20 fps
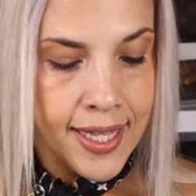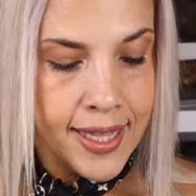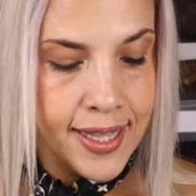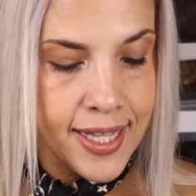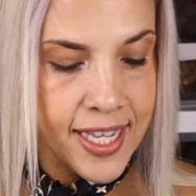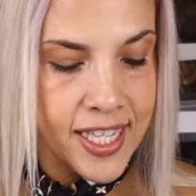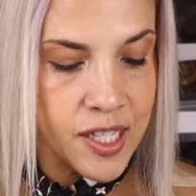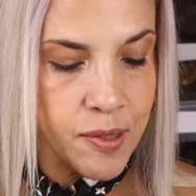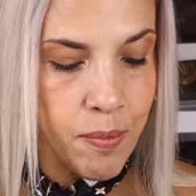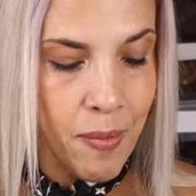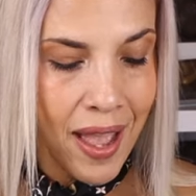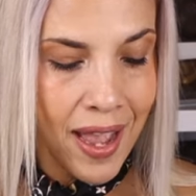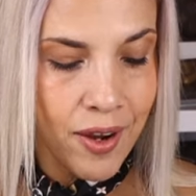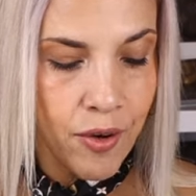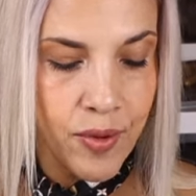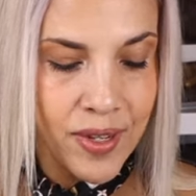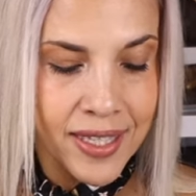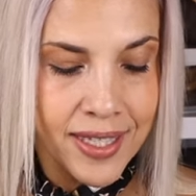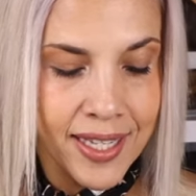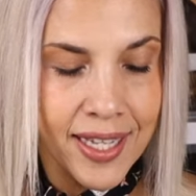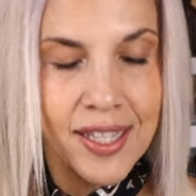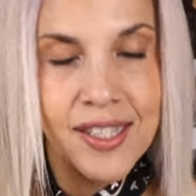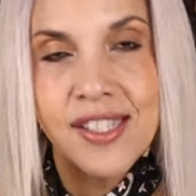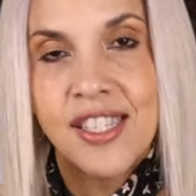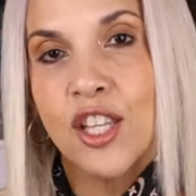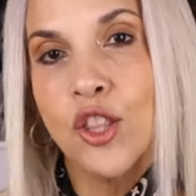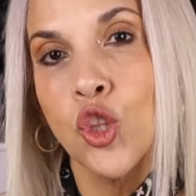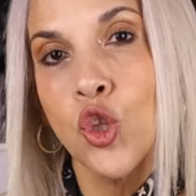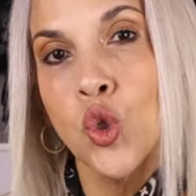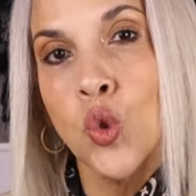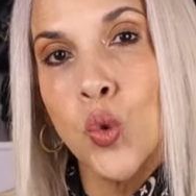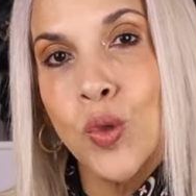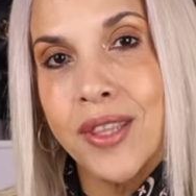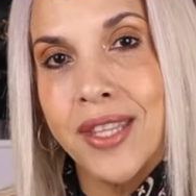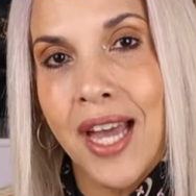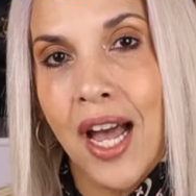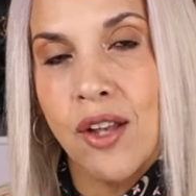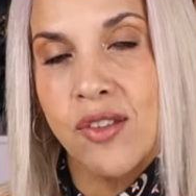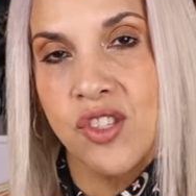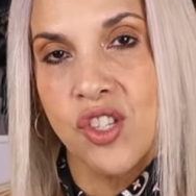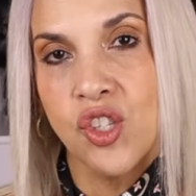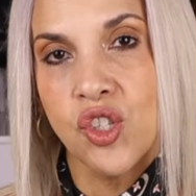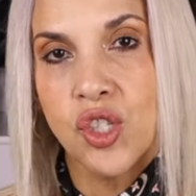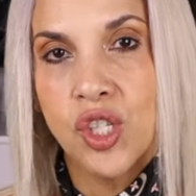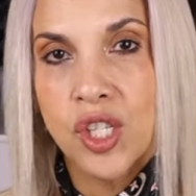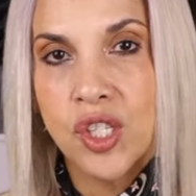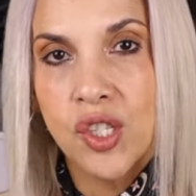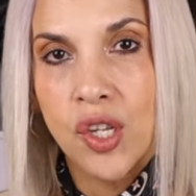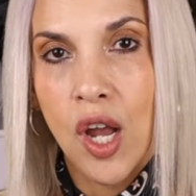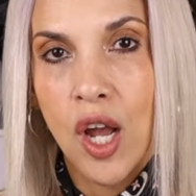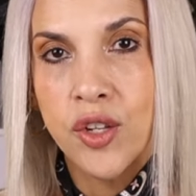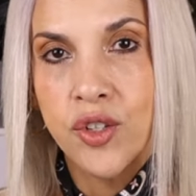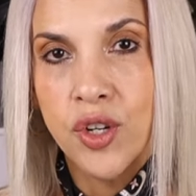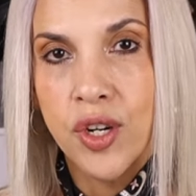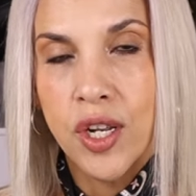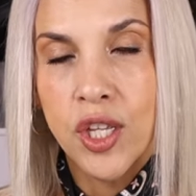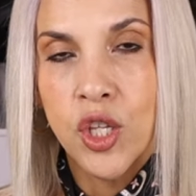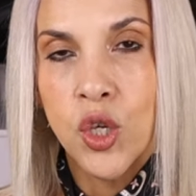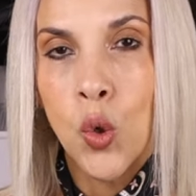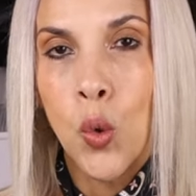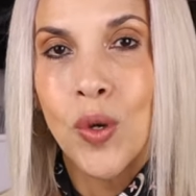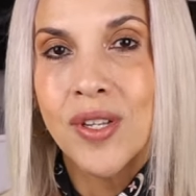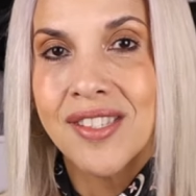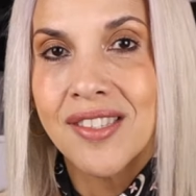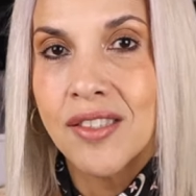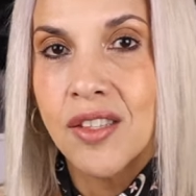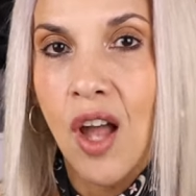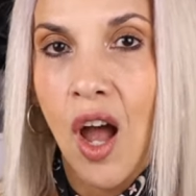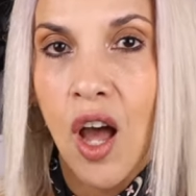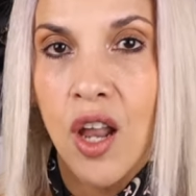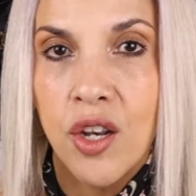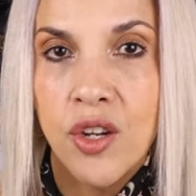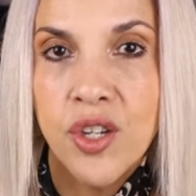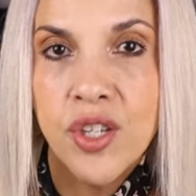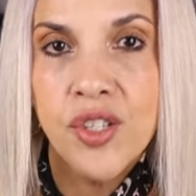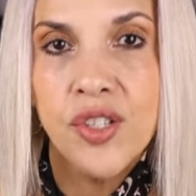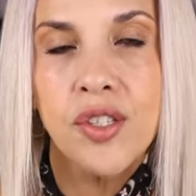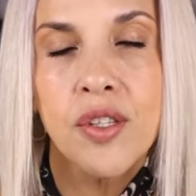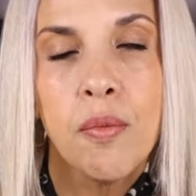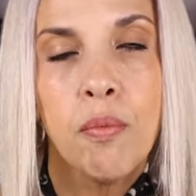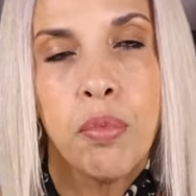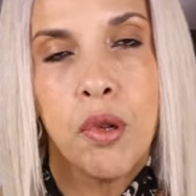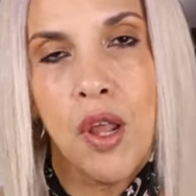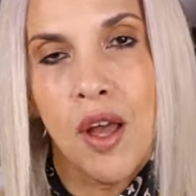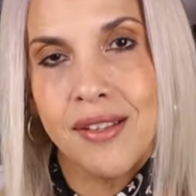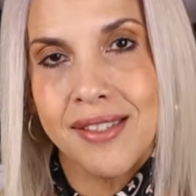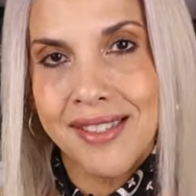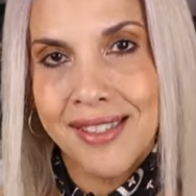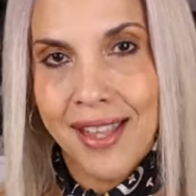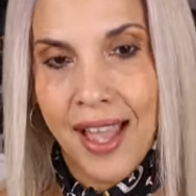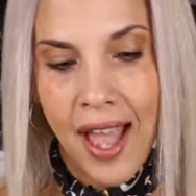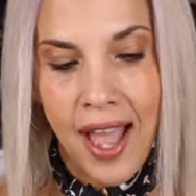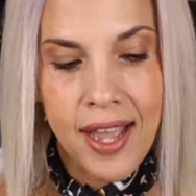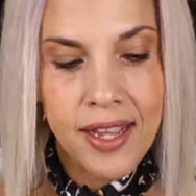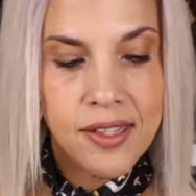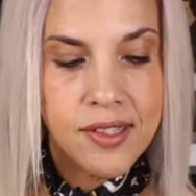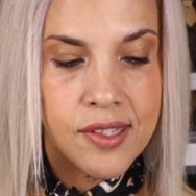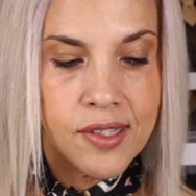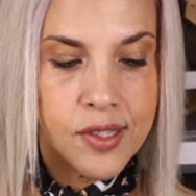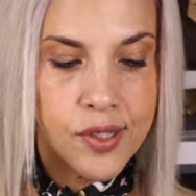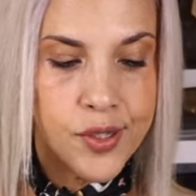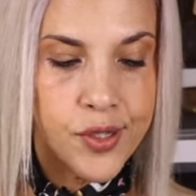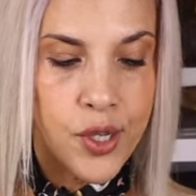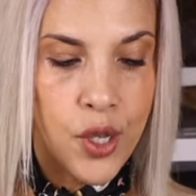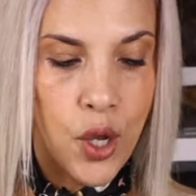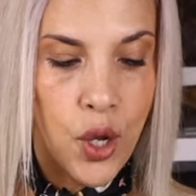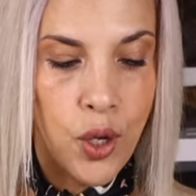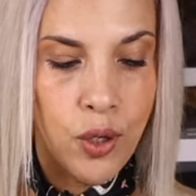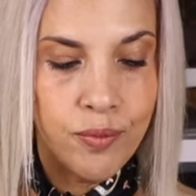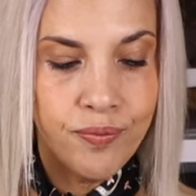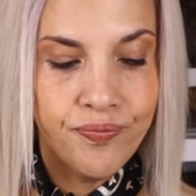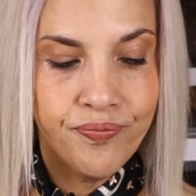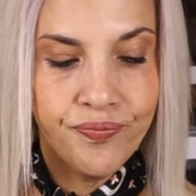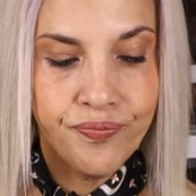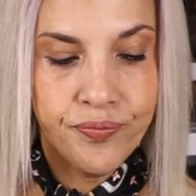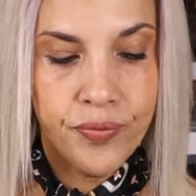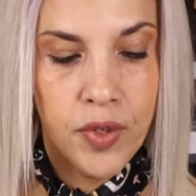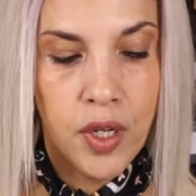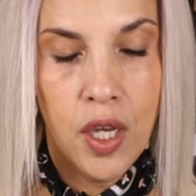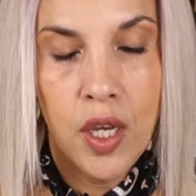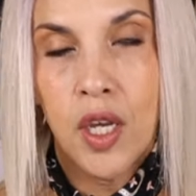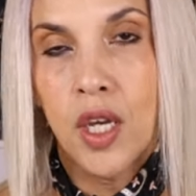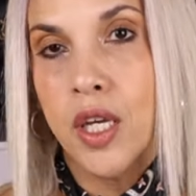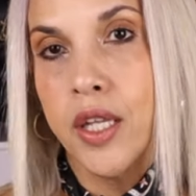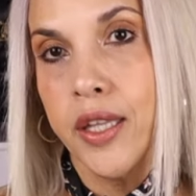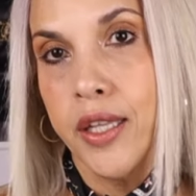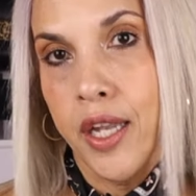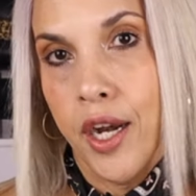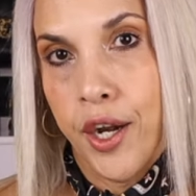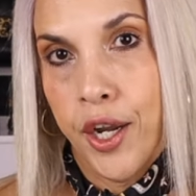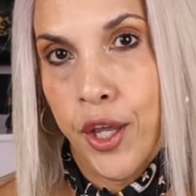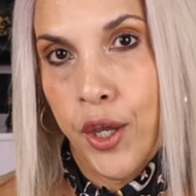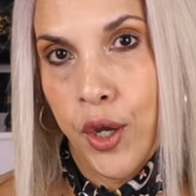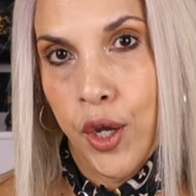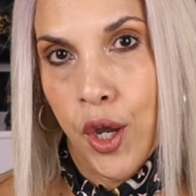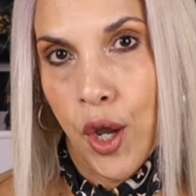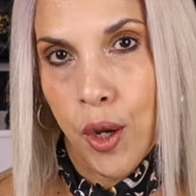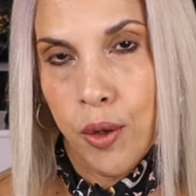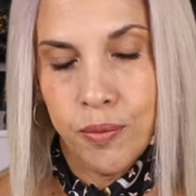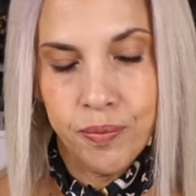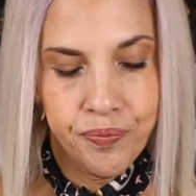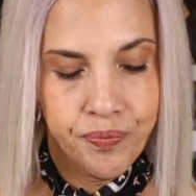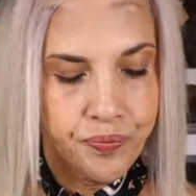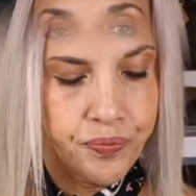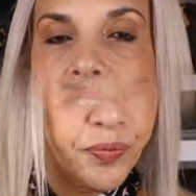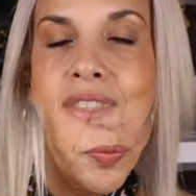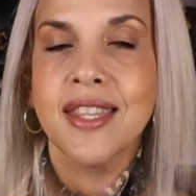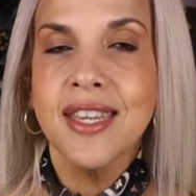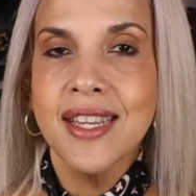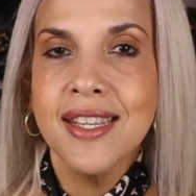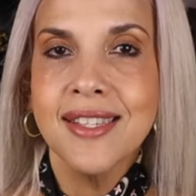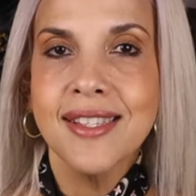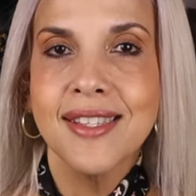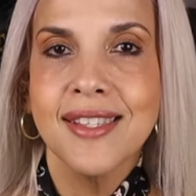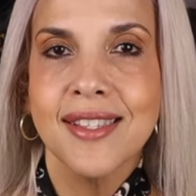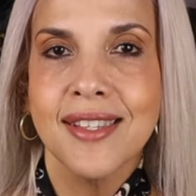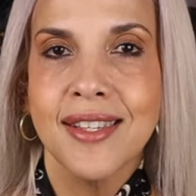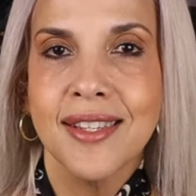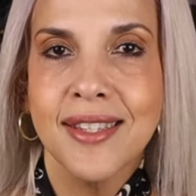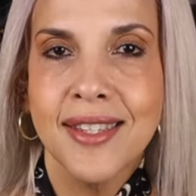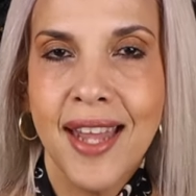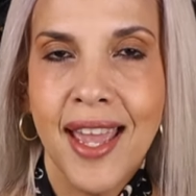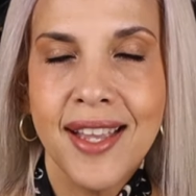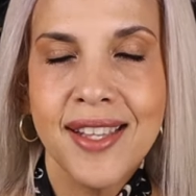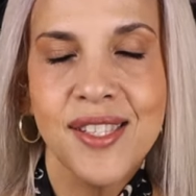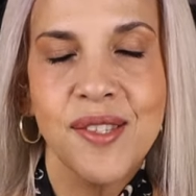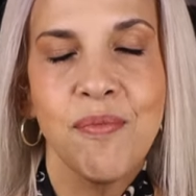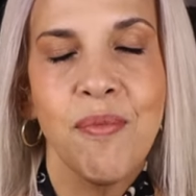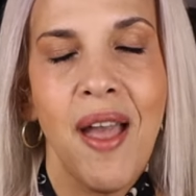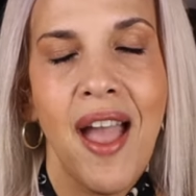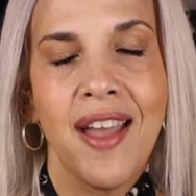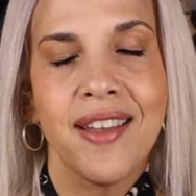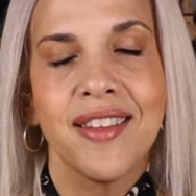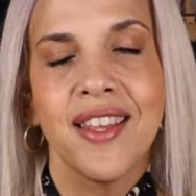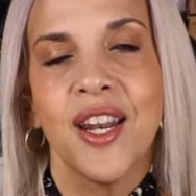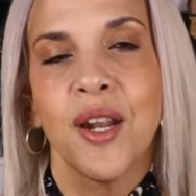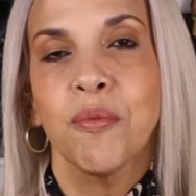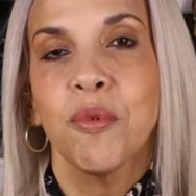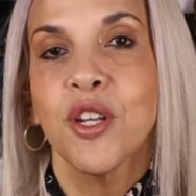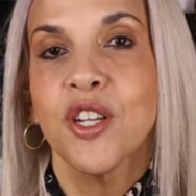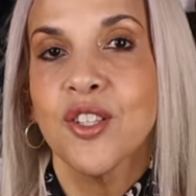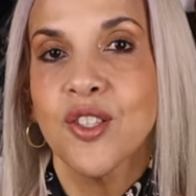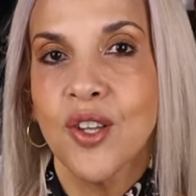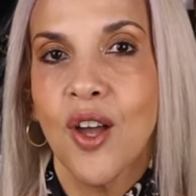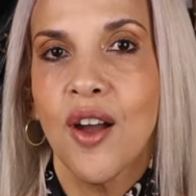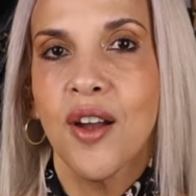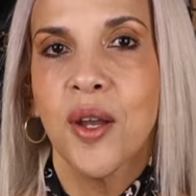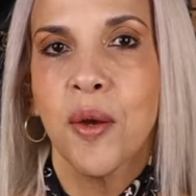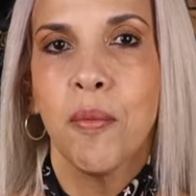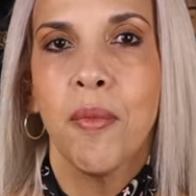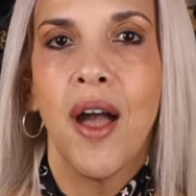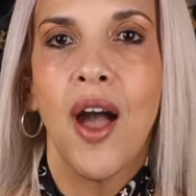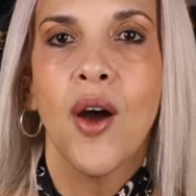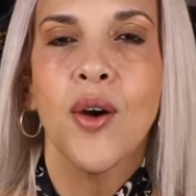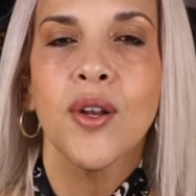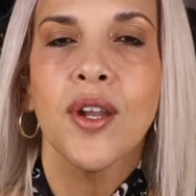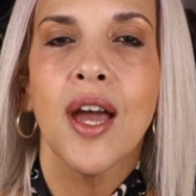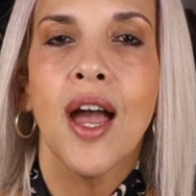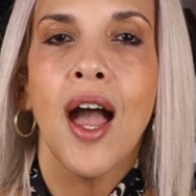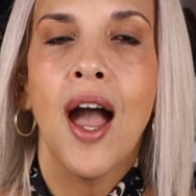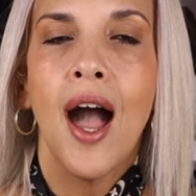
This bag retails at $2,600 US plus tax, so there you go. This next bag that I'm gonna talk about,